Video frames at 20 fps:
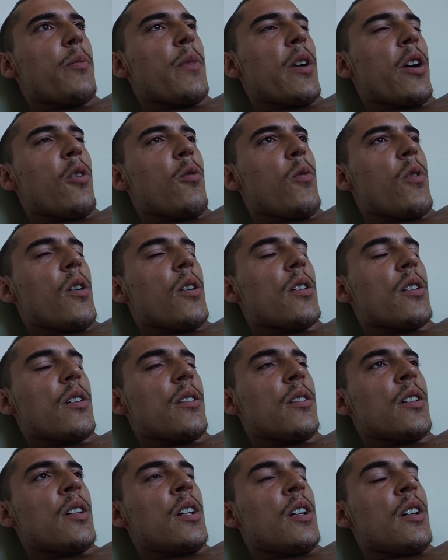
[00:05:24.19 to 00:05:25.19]

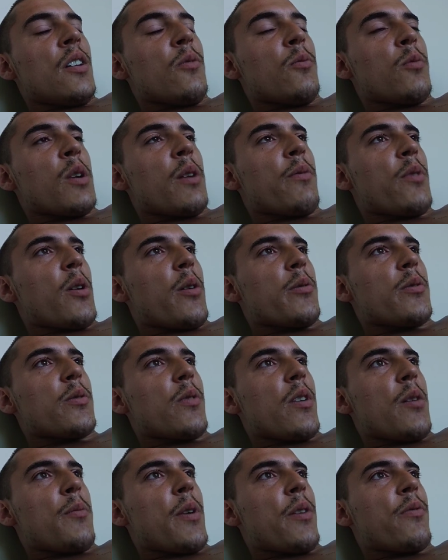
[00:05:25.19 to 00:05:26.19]
marijuana whenever I was
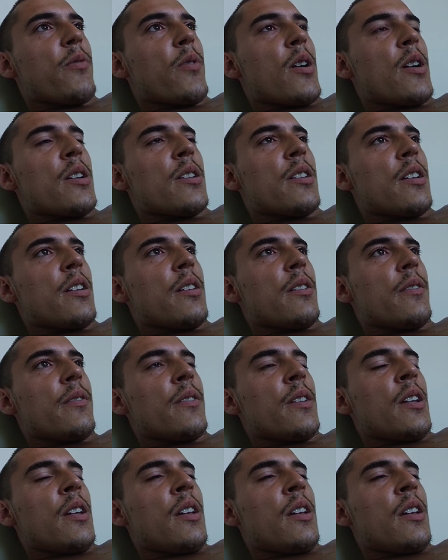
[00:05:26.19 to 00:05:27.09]
around my friend, and